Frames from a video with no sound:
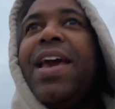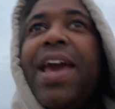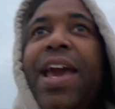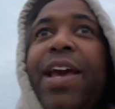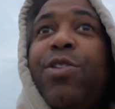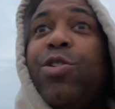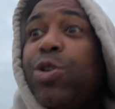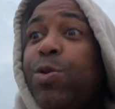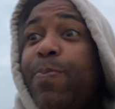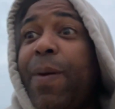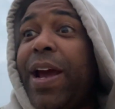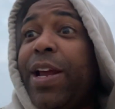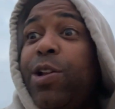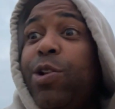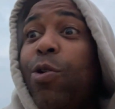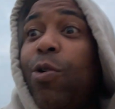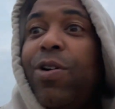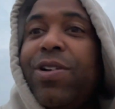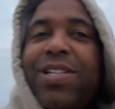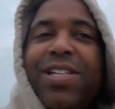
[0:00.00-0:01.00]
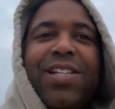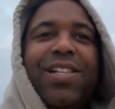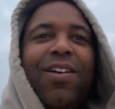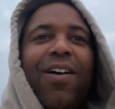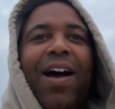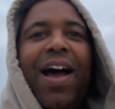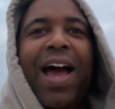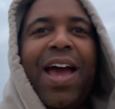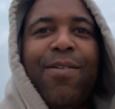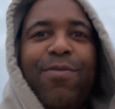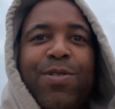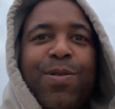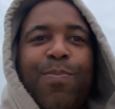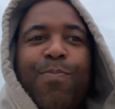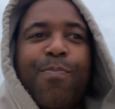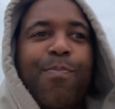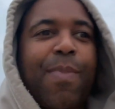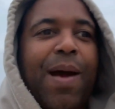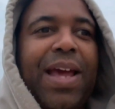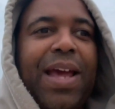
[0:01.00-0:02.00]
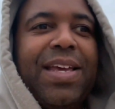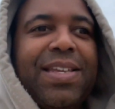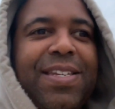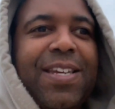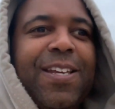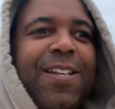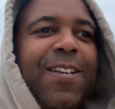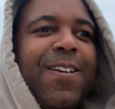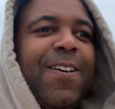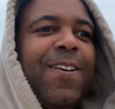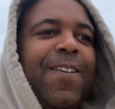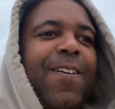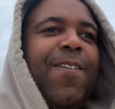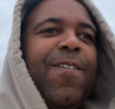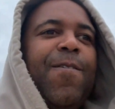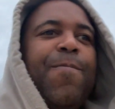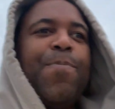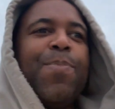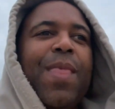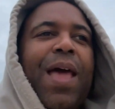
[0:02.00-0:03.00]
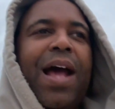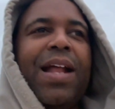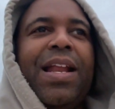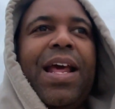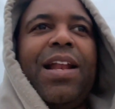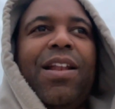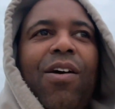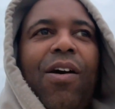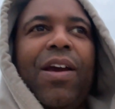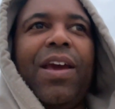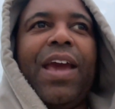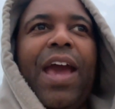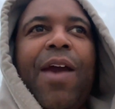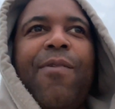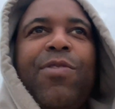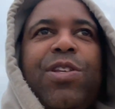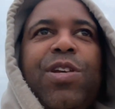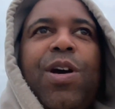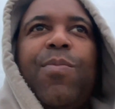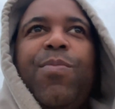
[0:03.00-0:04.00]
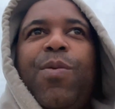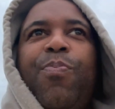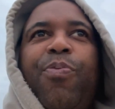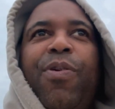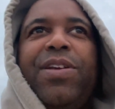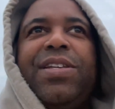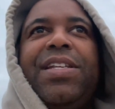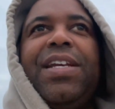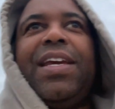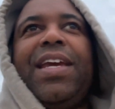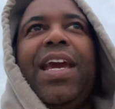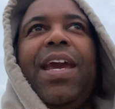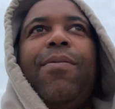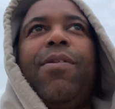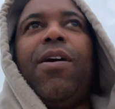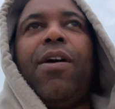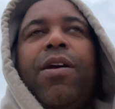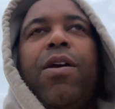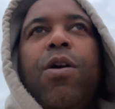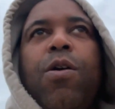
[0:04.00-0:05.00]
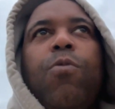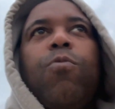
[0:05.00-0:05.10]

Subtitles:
It just made noises like that. It was amazing. And then, like, every time you press the key, we're like...